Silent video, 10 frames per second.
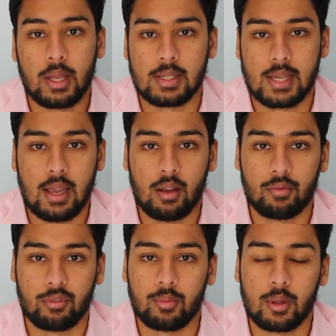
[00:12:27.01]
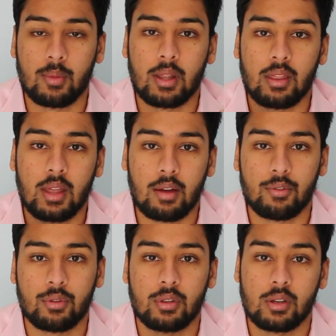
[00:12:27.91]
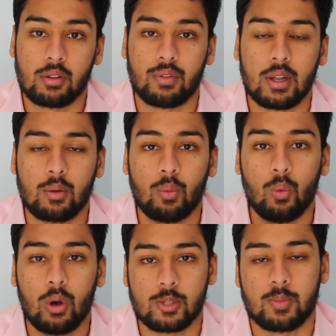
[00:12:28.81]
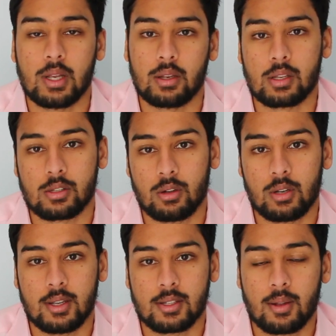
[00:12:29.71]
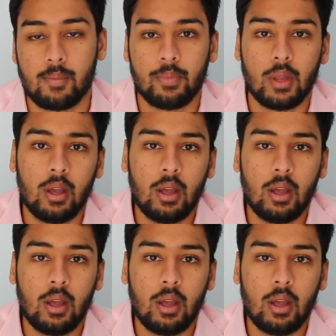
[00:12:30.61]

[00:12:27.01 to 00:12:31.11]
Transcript: being taken from them, and therefore the defendant was being dishonest.